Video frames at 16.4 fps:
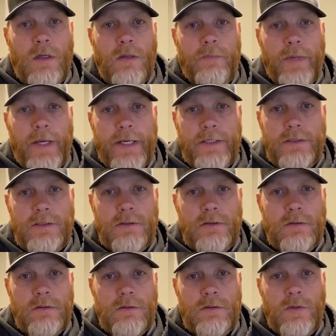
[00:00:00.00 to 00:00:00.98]
base.
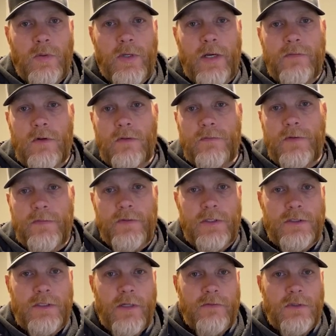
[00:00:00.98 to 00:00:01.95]
So we have our
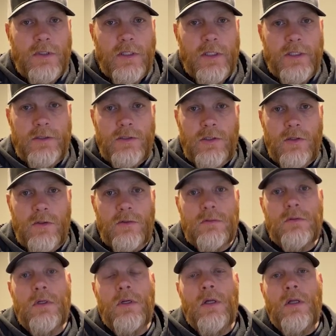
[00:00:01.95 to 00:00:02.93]
57 clean stone,
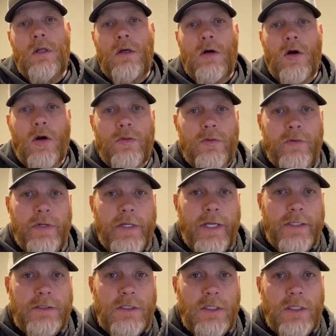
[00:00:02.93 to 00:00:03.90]
our
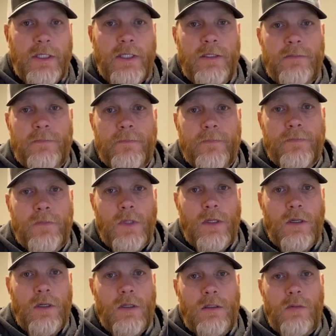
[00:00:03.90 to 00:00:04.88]
3/8 clean,
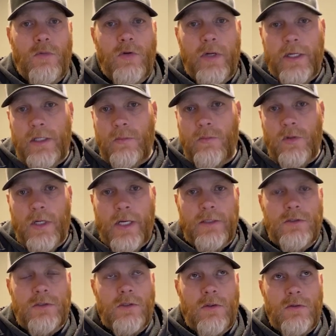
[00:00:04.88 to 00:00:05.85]
number 8, number 9
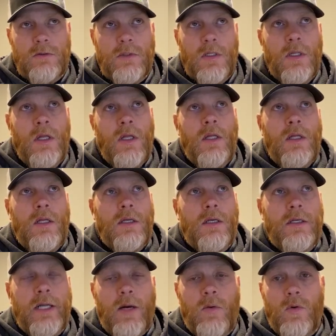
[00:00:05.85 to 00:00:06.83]
stone.
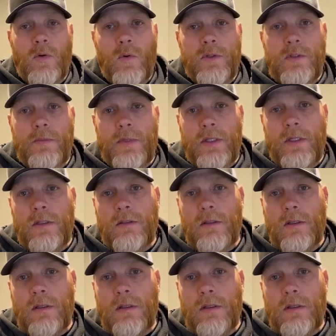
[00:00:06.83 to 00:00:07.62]
And now we're going to be